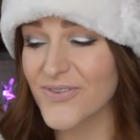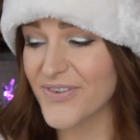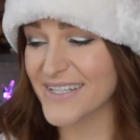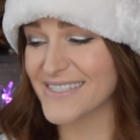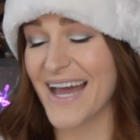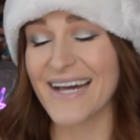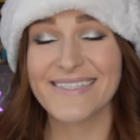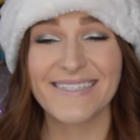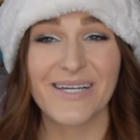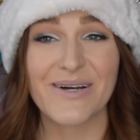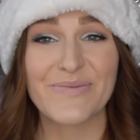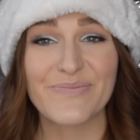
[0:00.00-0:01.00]

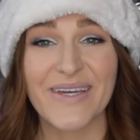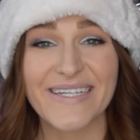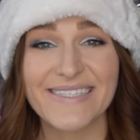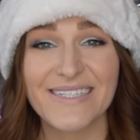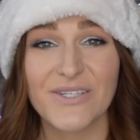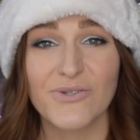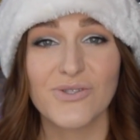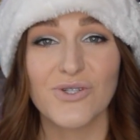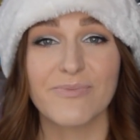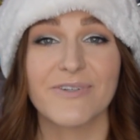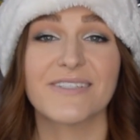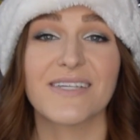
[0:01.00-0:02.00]
fantastic, amazing
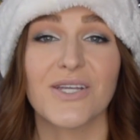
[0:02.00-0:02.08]
YouTubers,